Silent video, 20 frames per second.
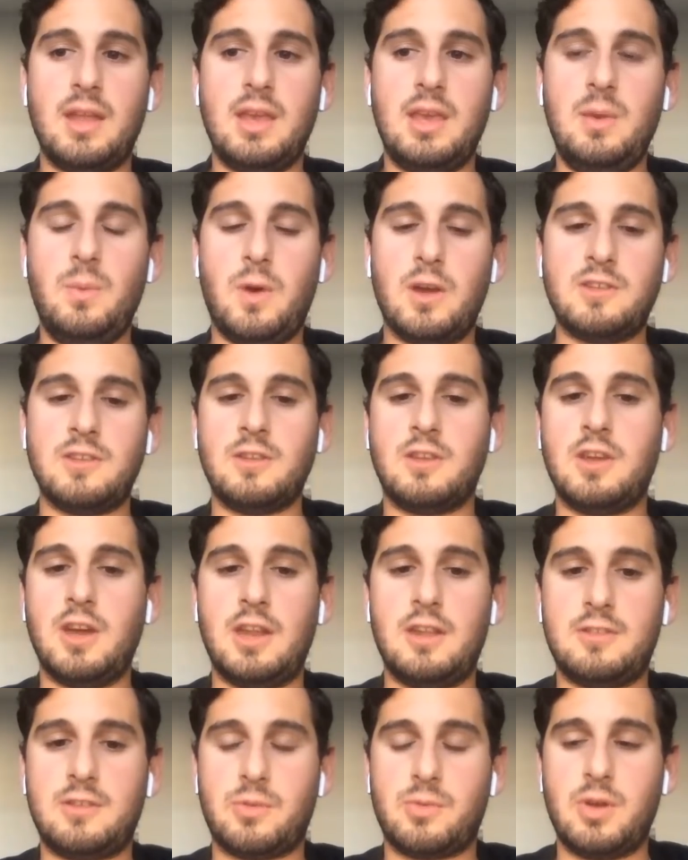He wasn't good
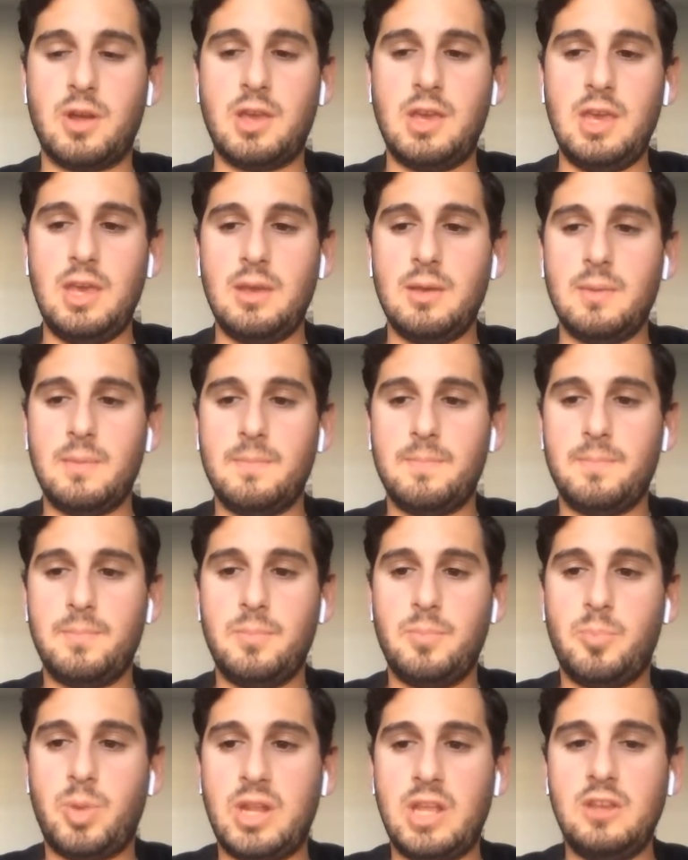as a rookie,
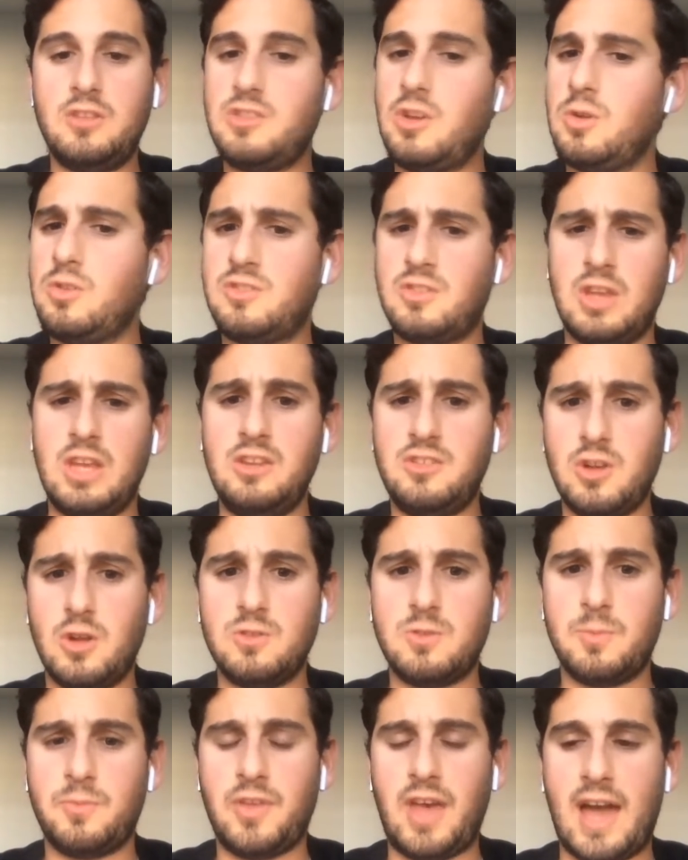but he showed
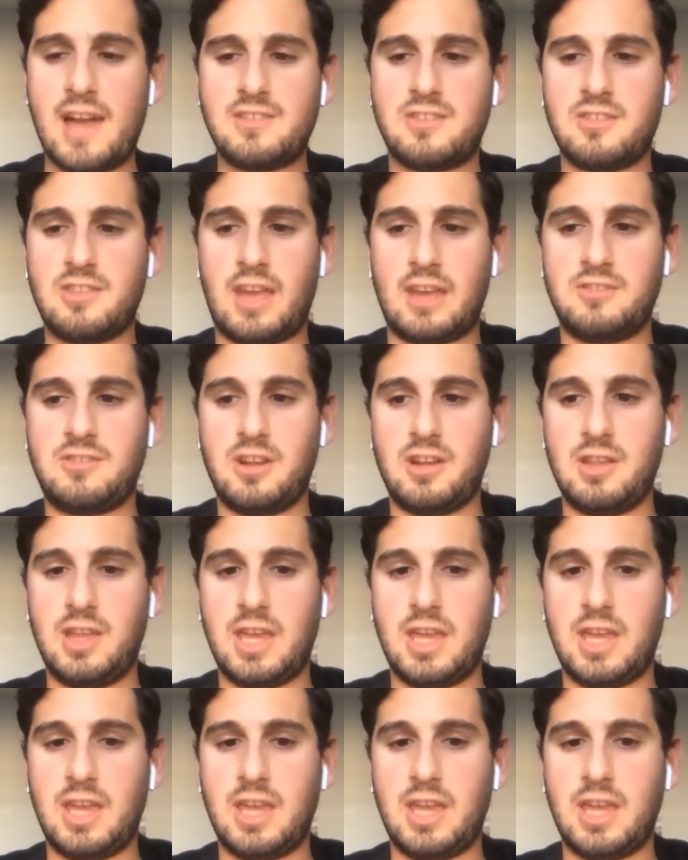some flashes last year.